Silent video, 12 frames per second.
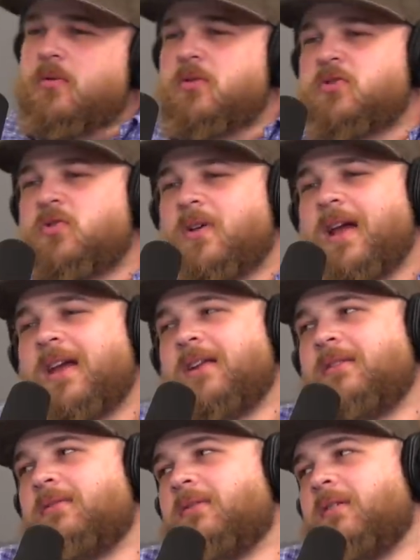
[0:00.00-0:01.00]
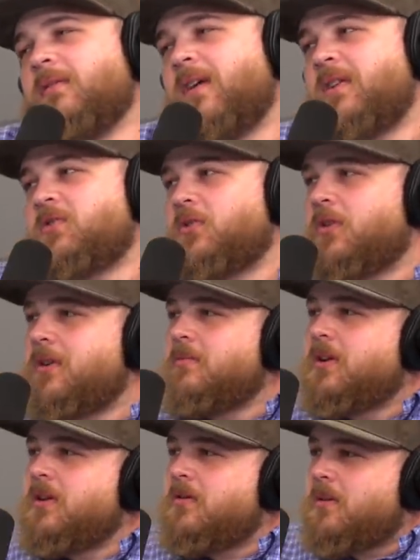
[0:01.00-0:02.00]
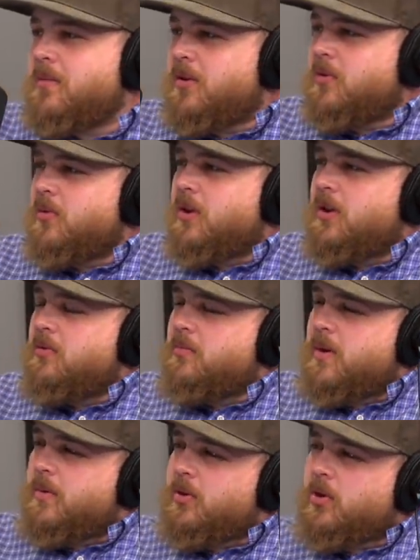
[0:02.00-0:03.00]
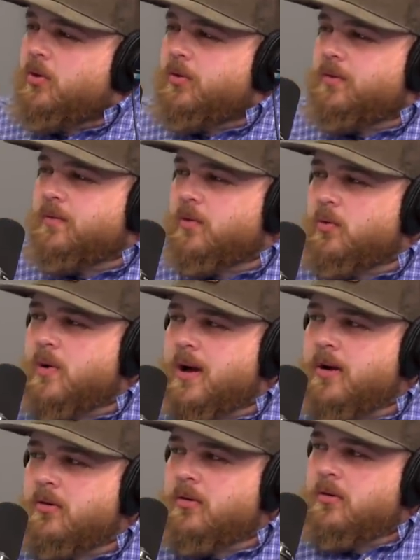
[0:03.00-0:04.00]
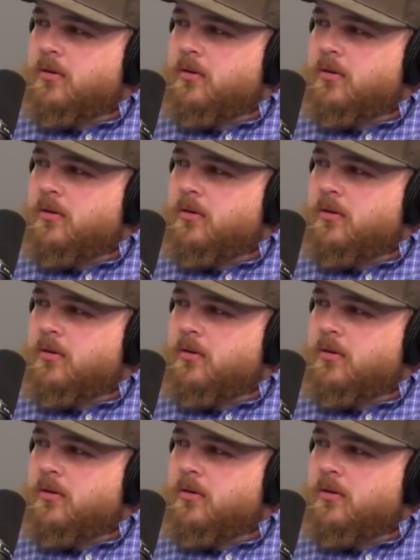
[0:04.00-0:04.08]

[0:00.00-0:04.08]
It would drain eventually, but eventually. You'd be able to hold it for a while.